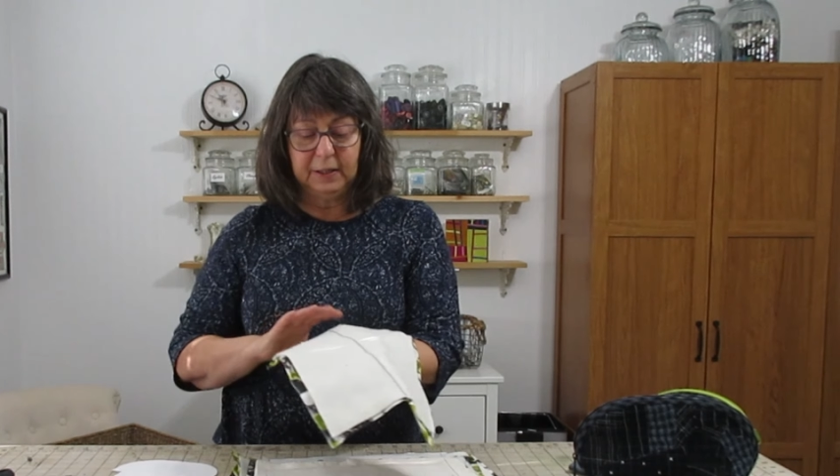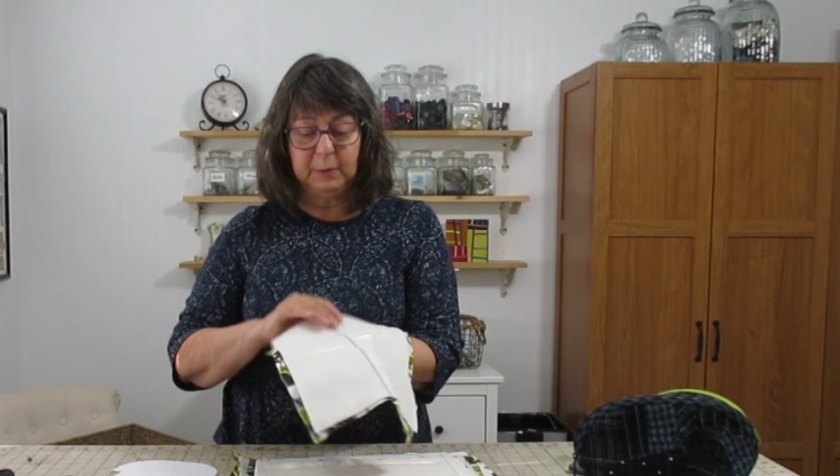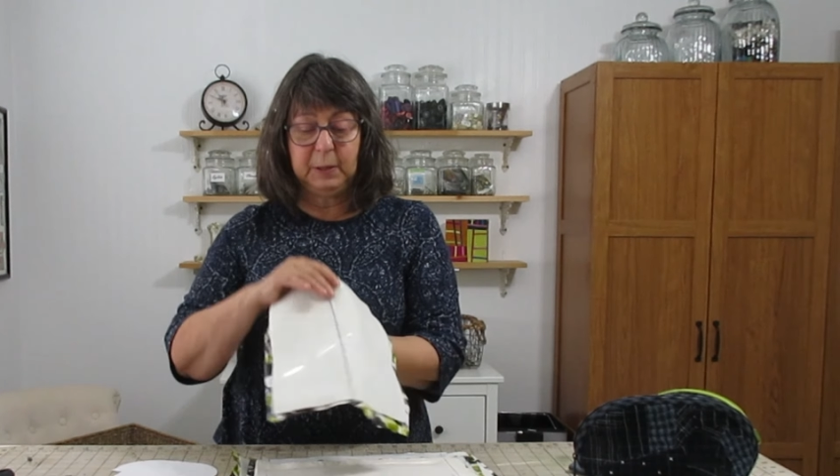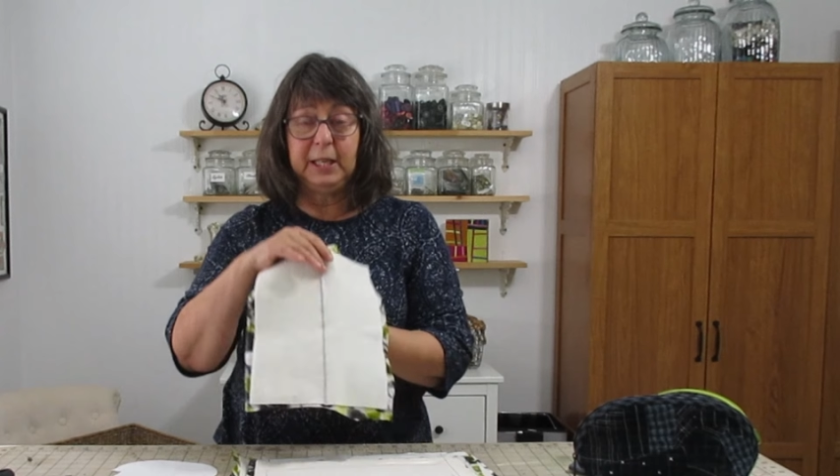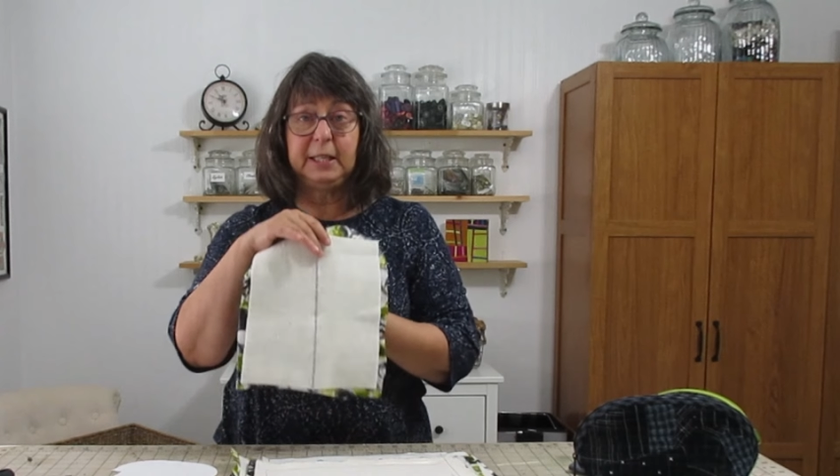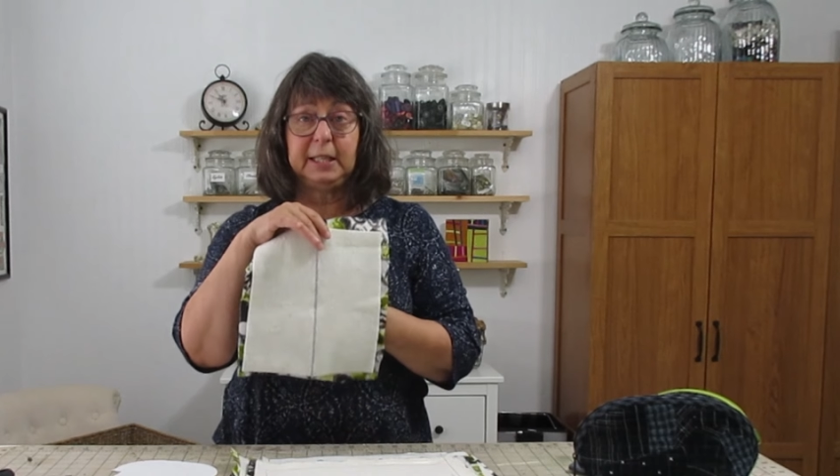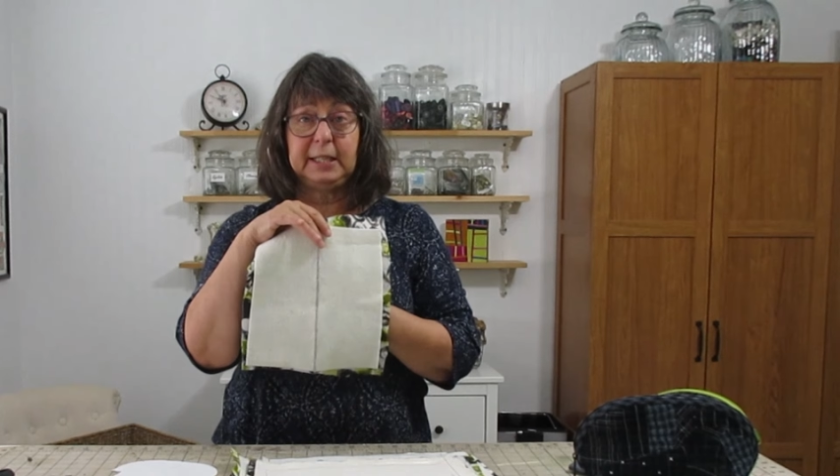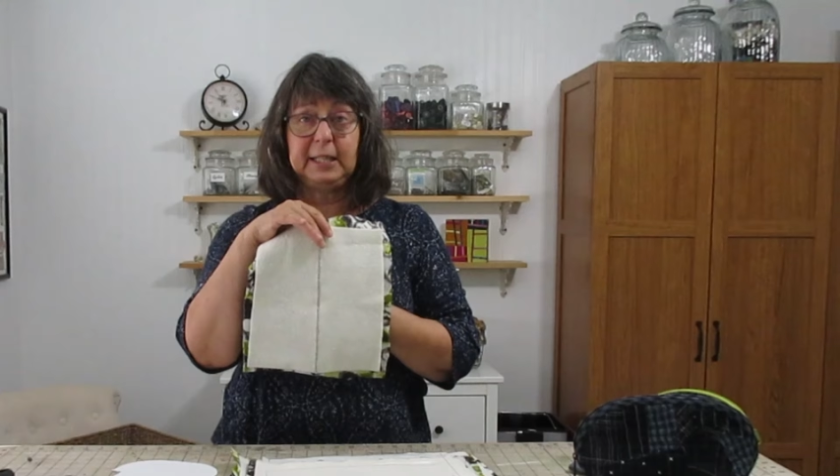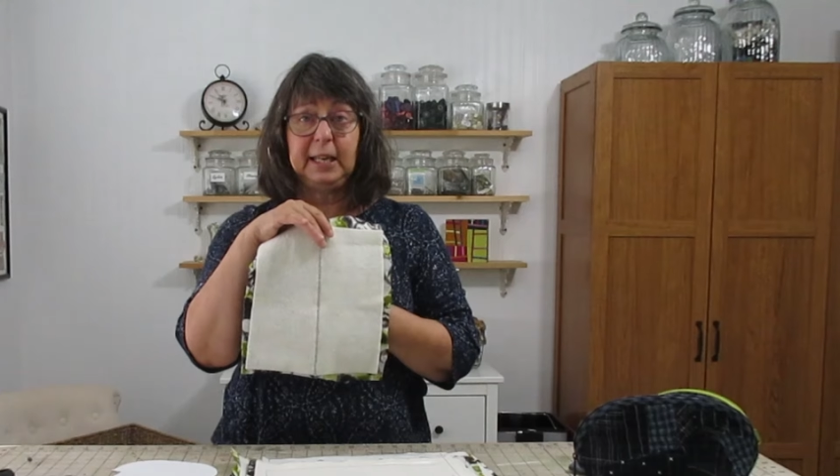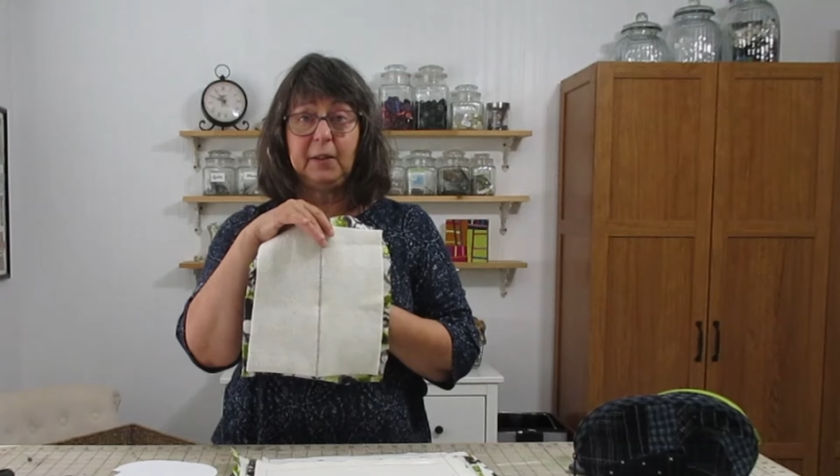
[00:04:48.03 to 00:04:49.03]
to piece it
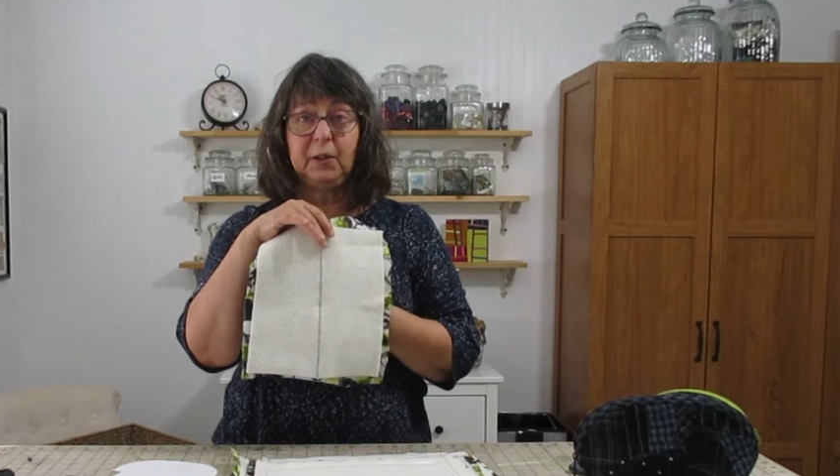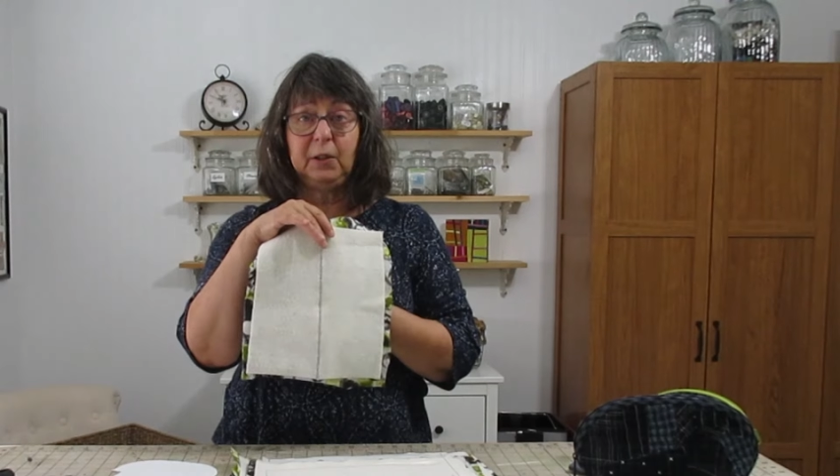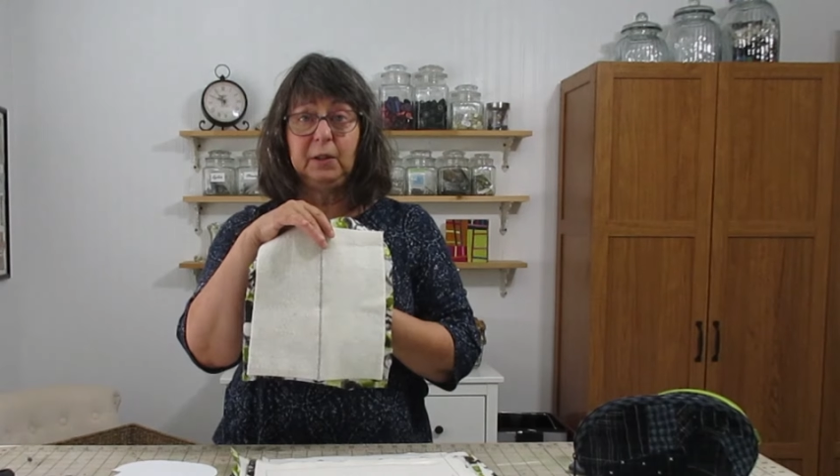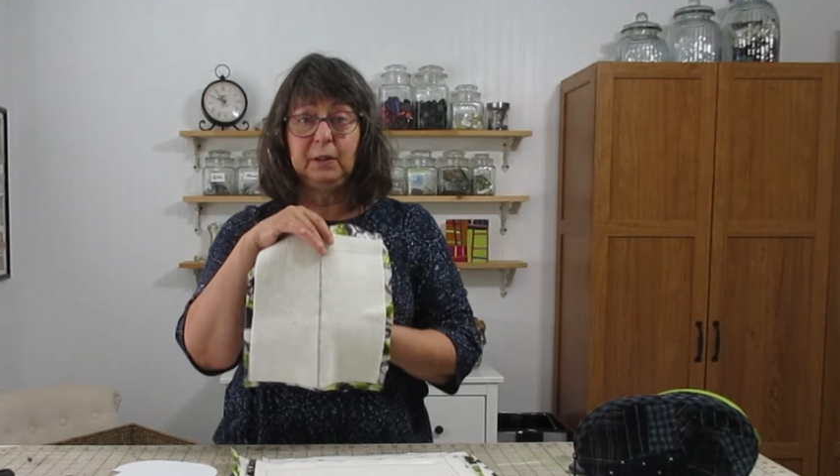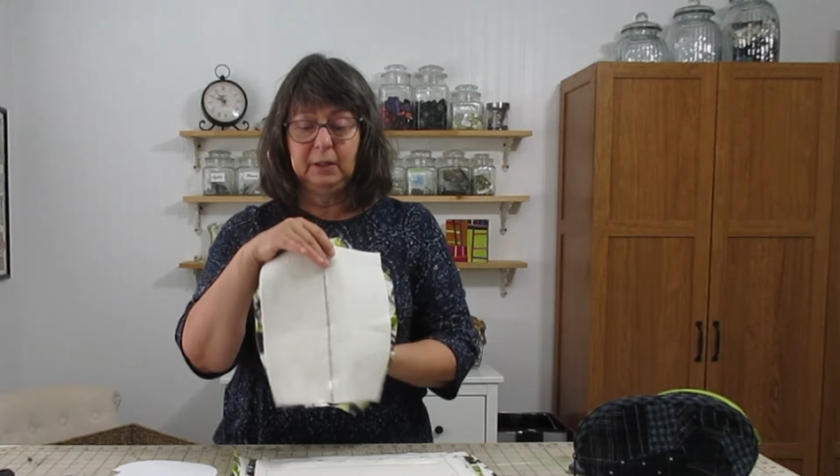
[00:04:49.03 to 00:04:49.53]
together